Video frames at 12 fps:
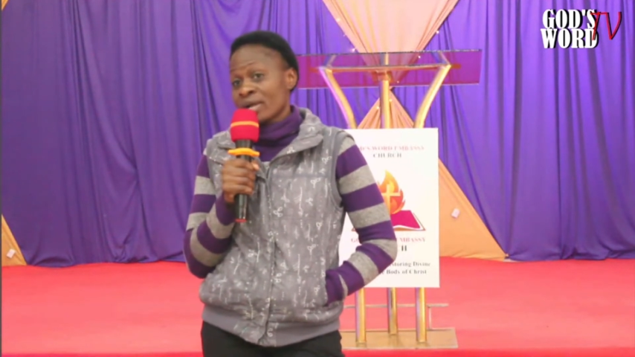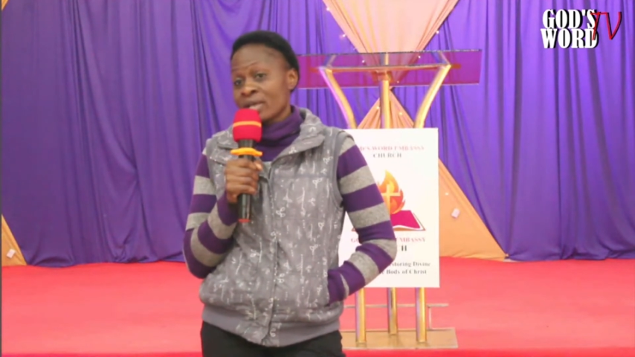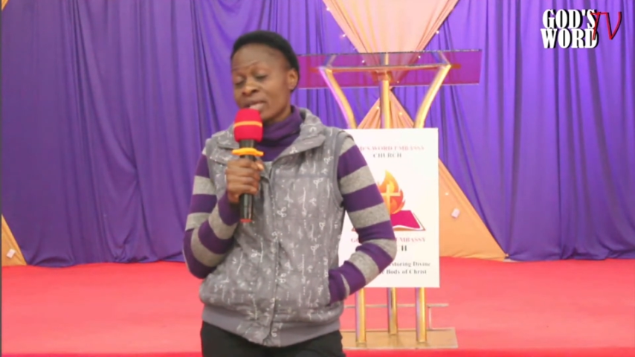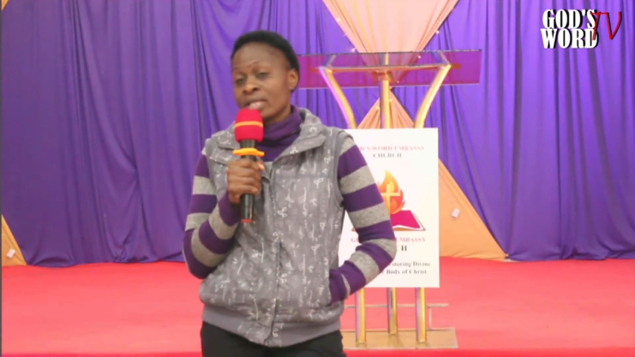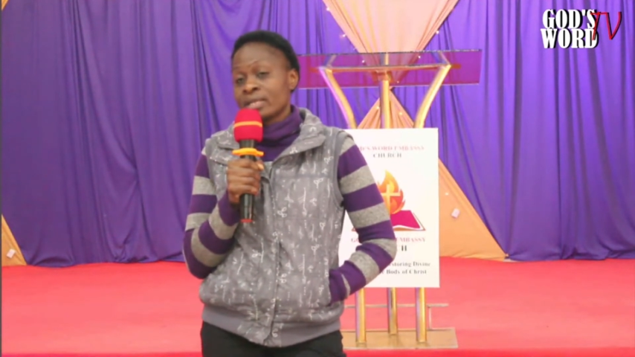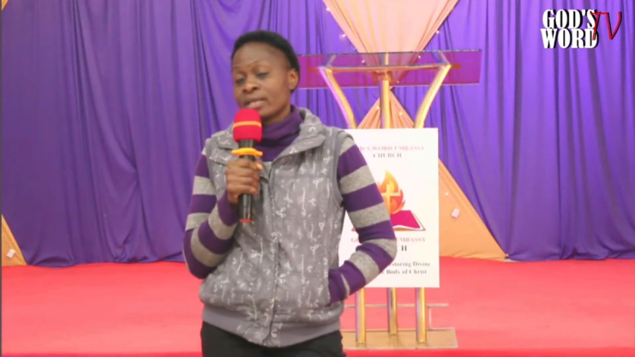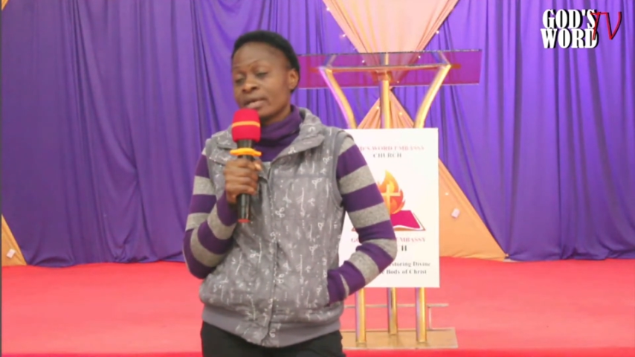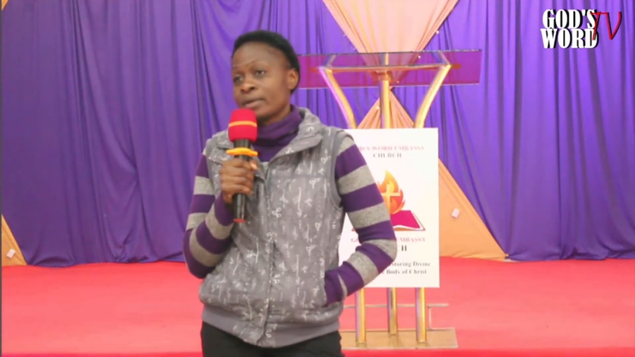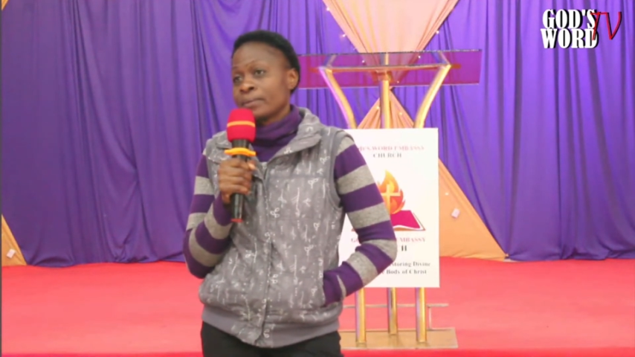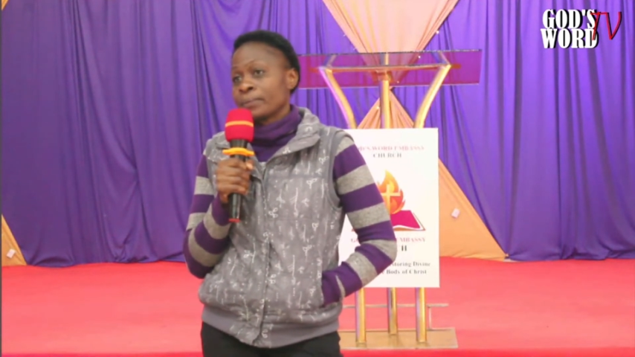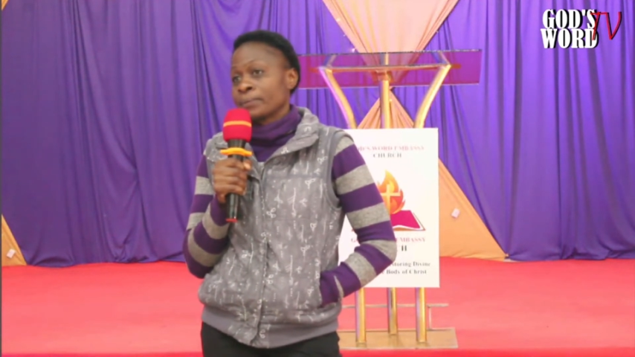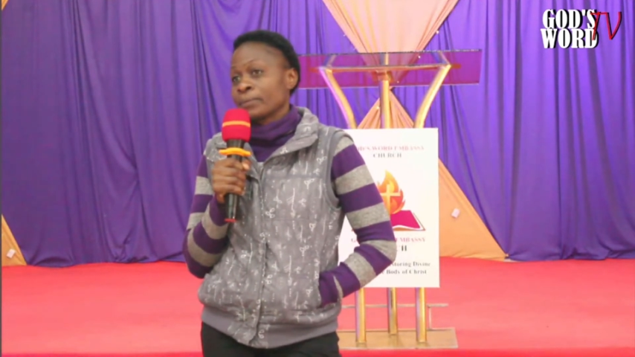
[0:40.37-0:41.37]
and
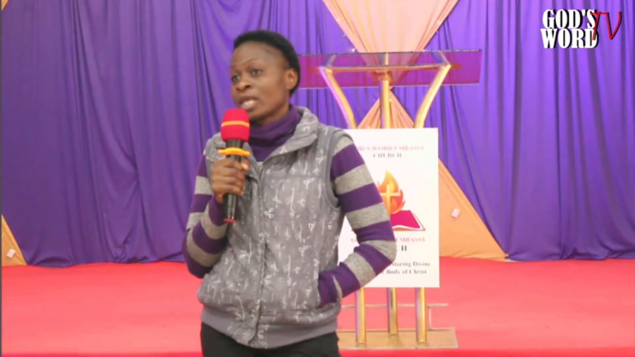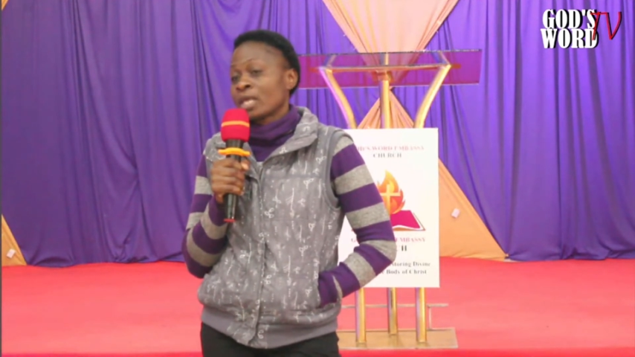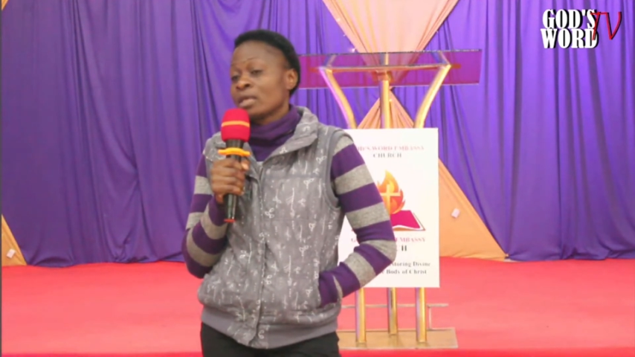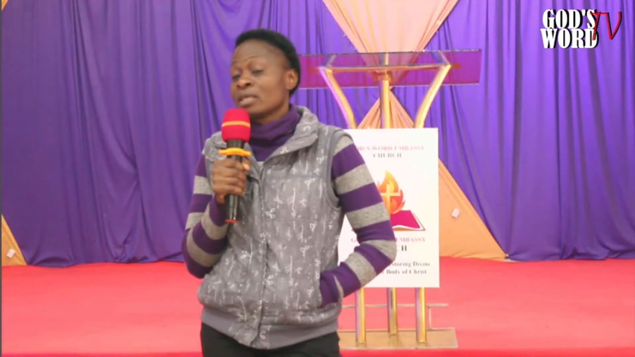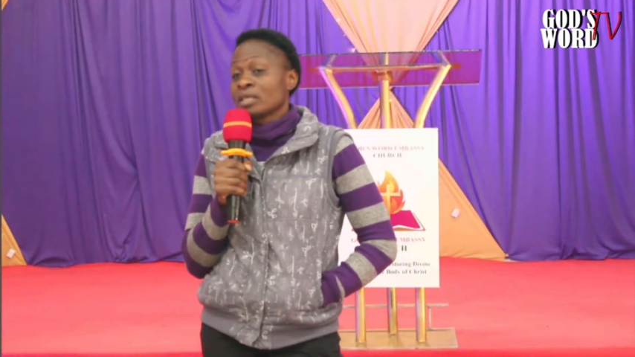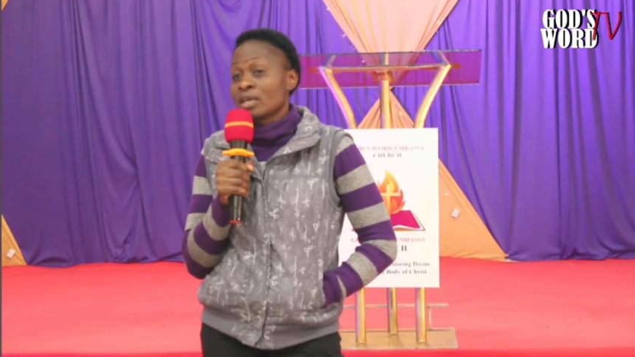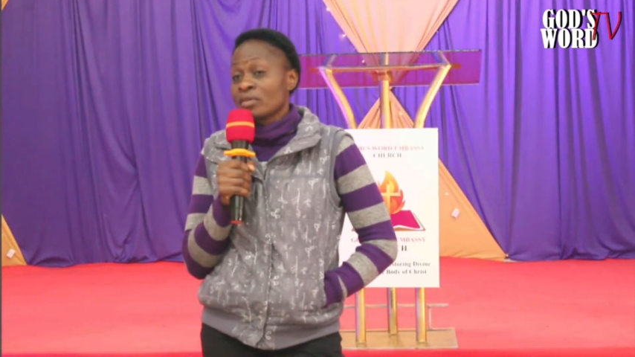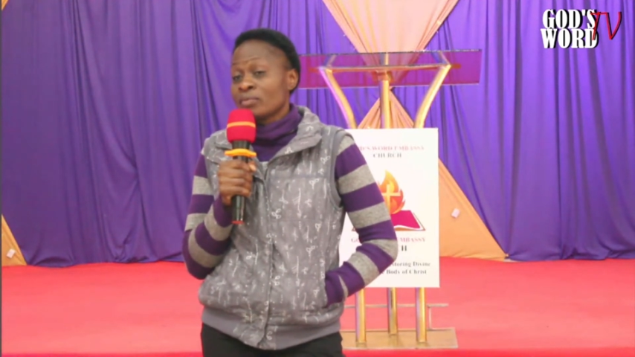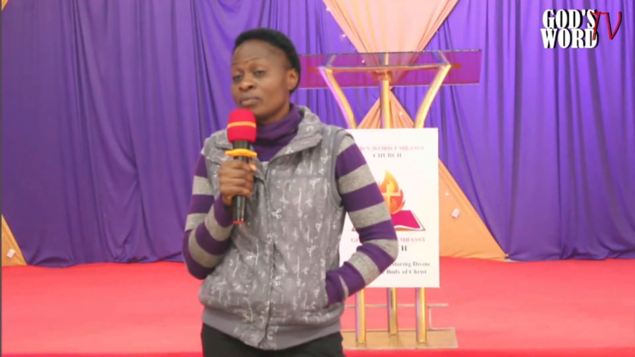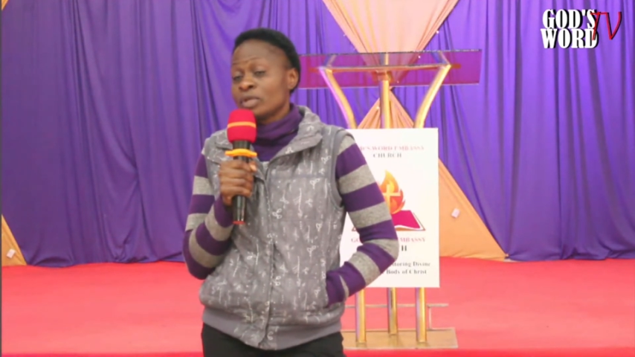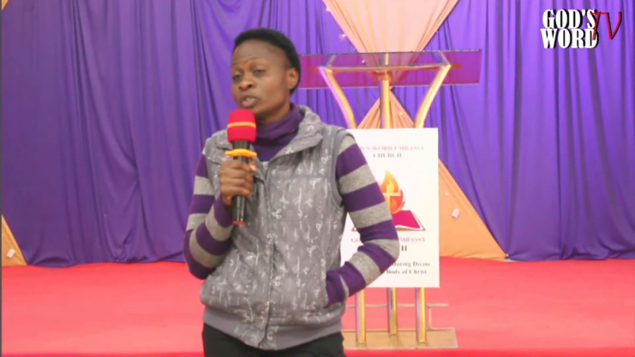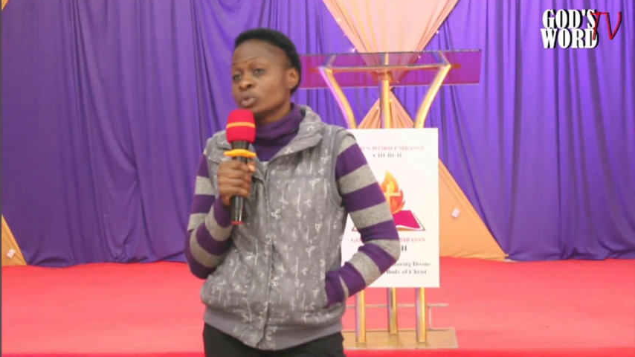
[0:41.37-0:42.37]
he gave me to